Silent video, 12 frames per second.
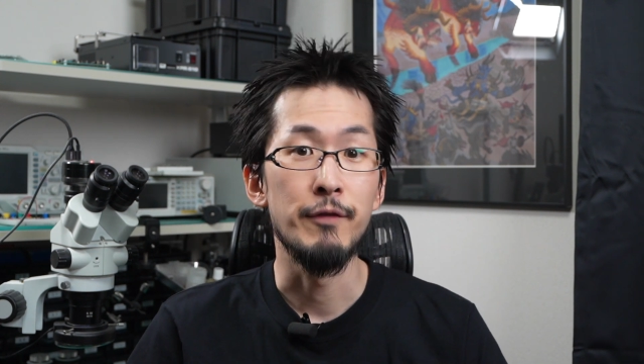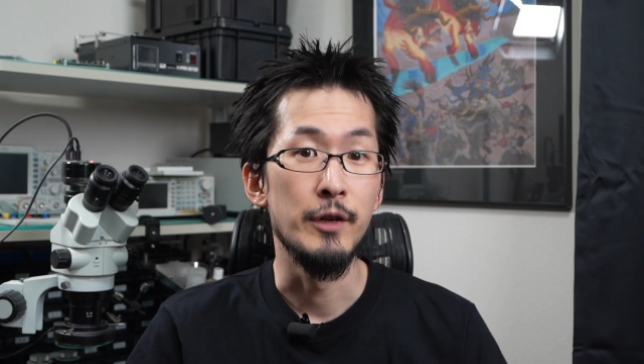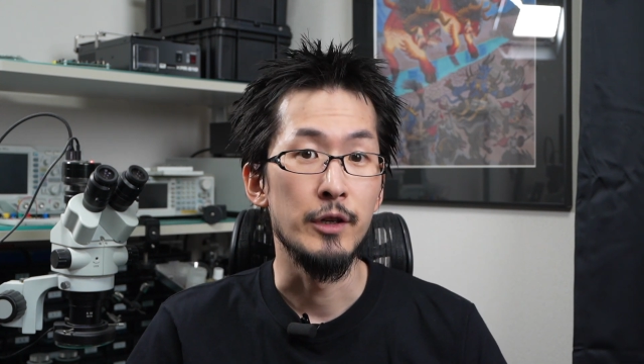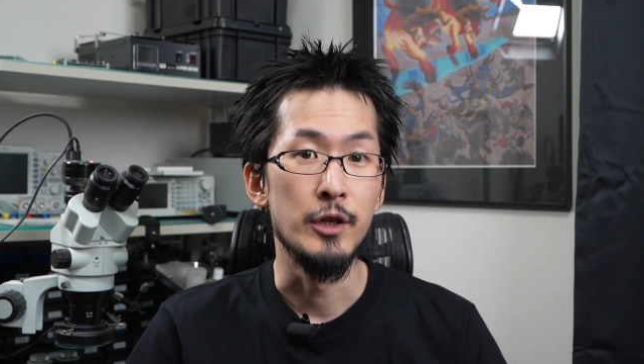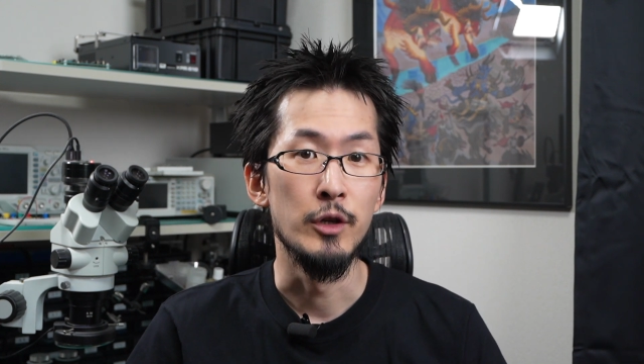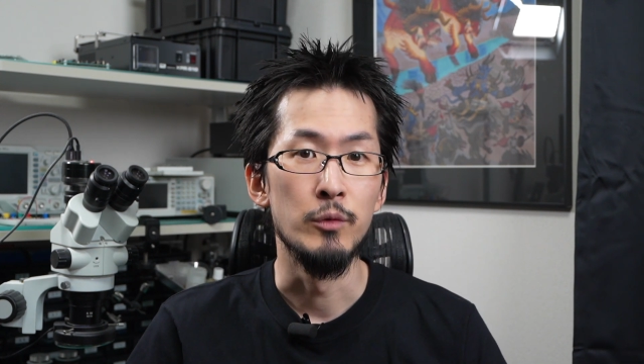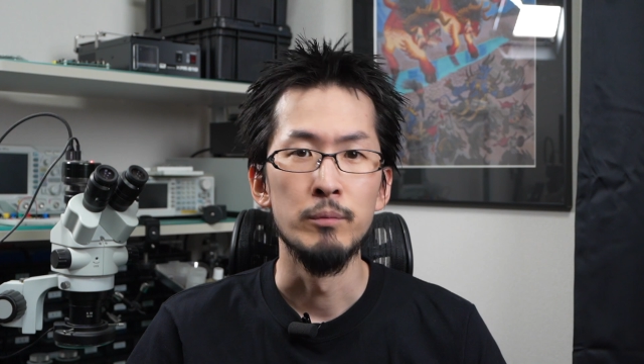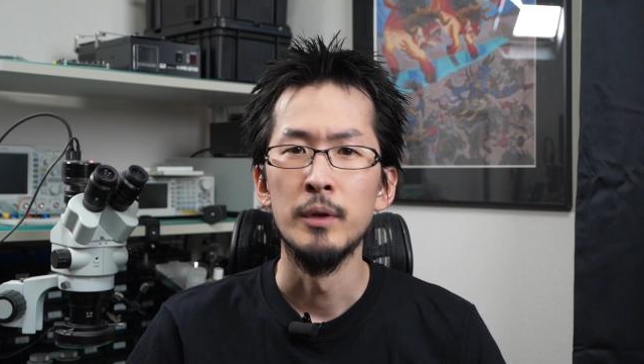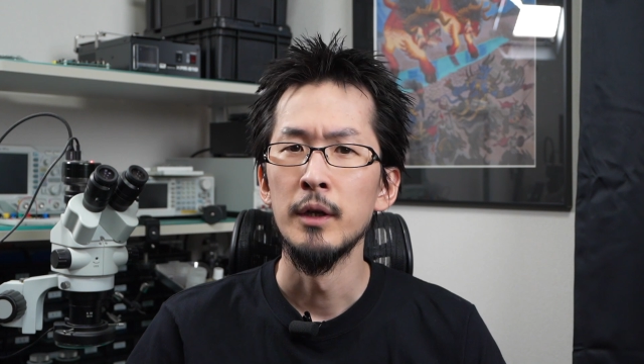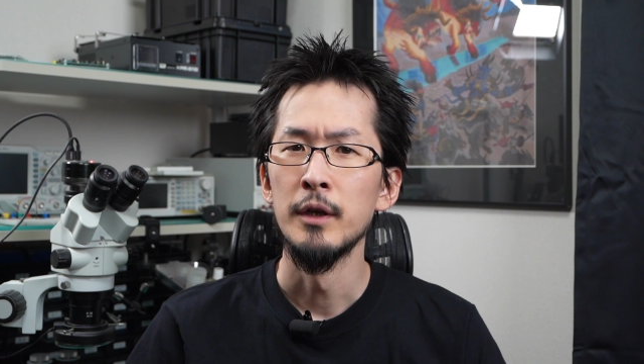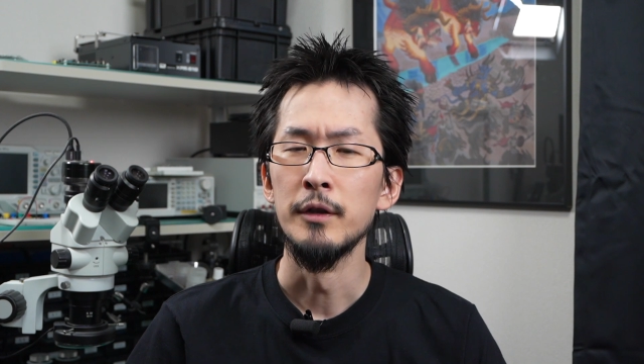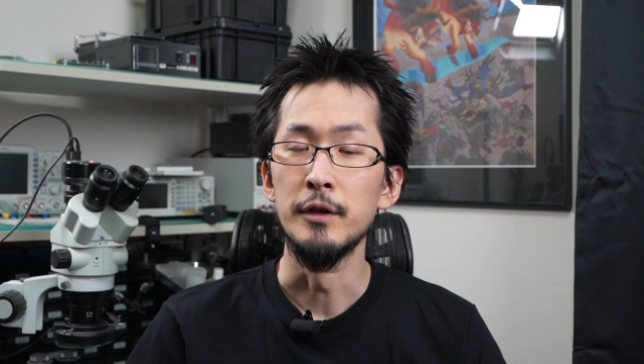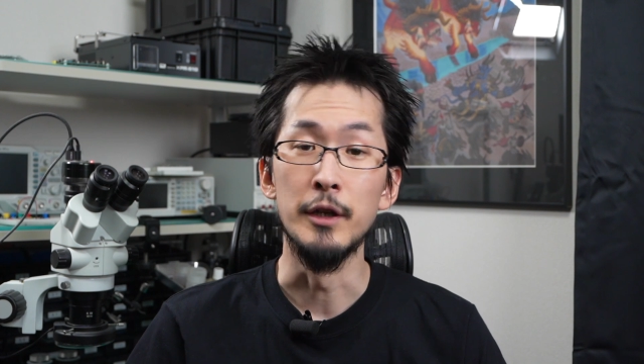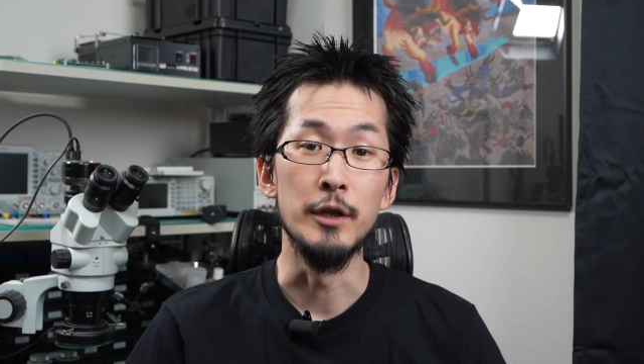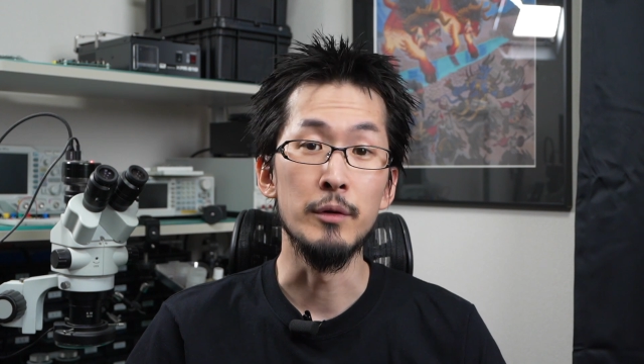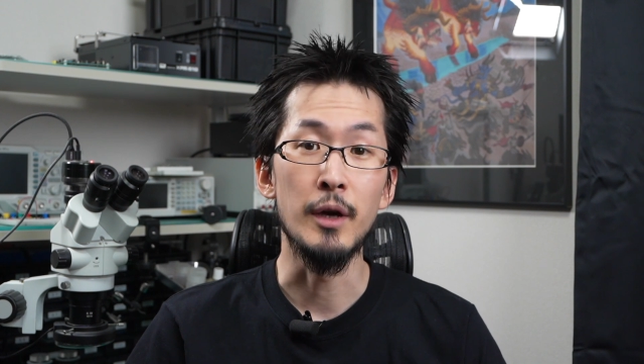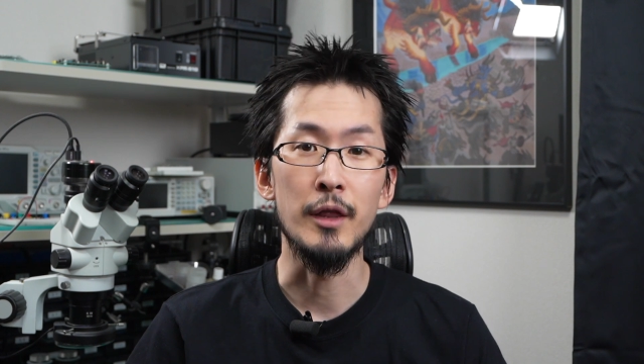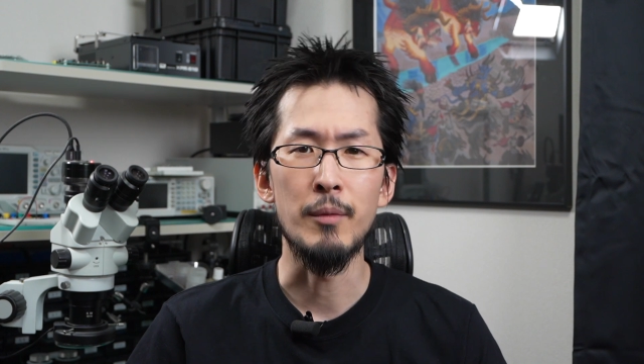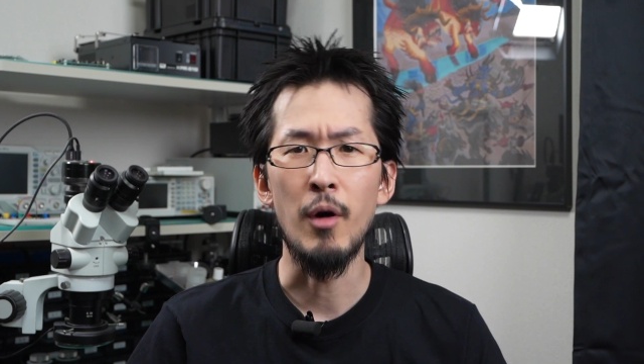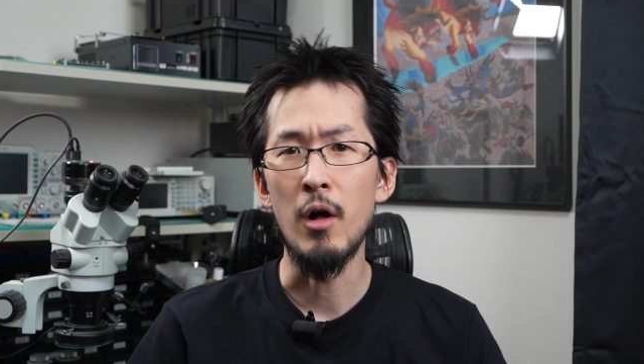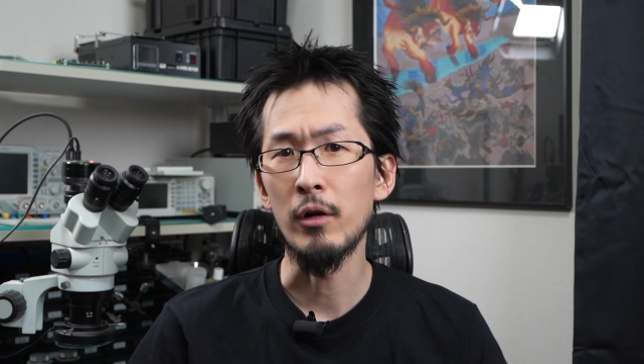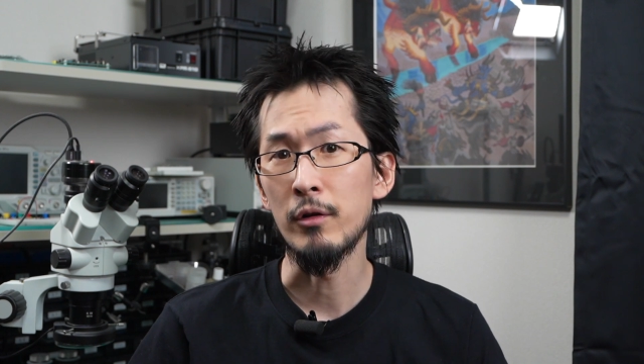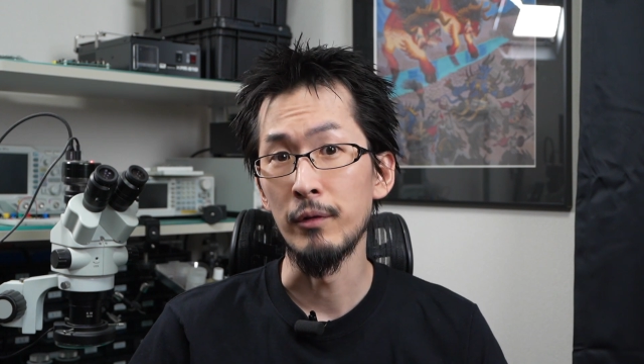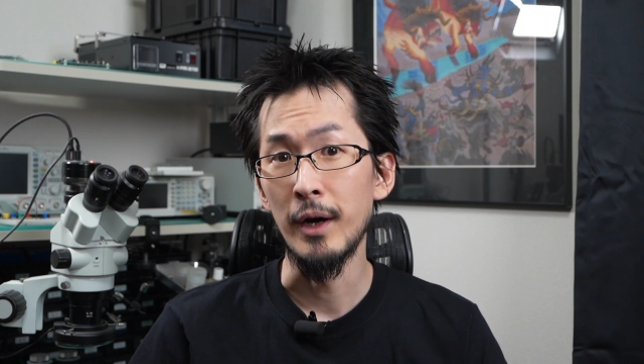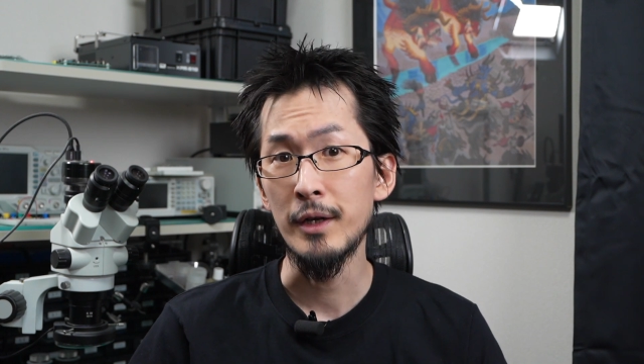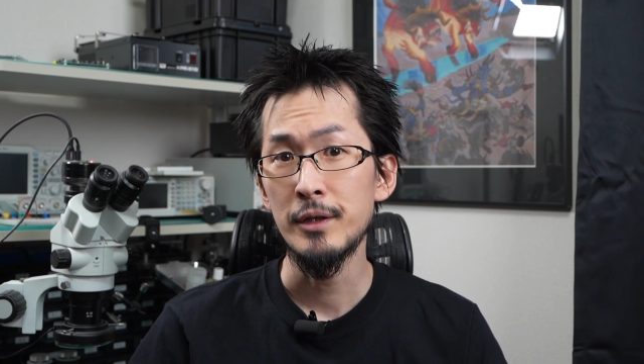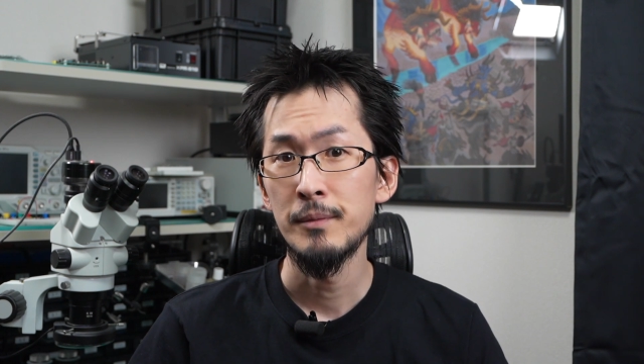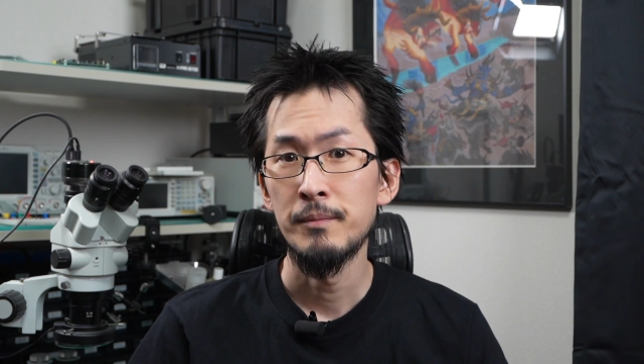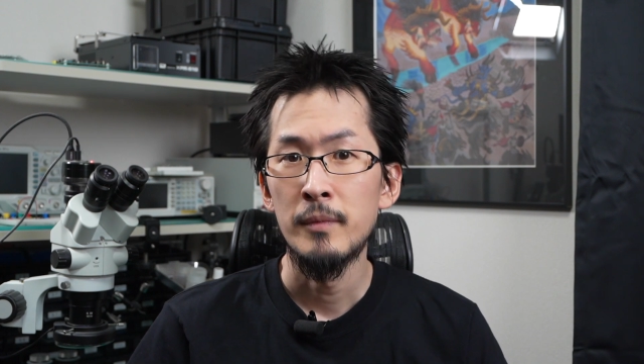FAQ. Did you get them all correct?